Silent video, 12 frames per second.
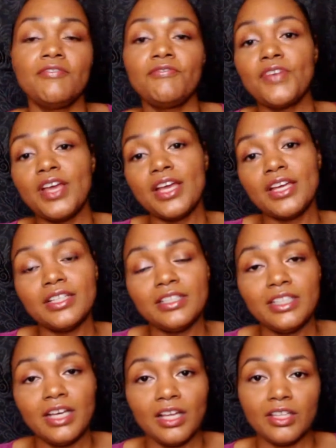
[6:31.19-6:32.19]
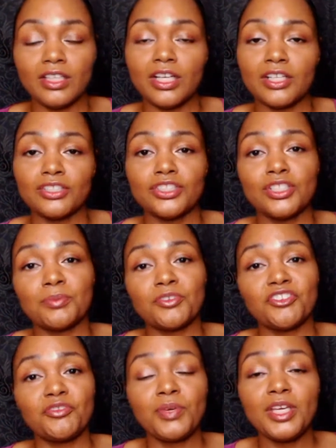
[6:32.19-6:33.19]
fed the large number
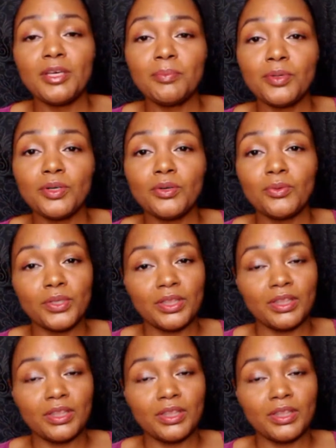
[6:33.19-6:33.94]
of people with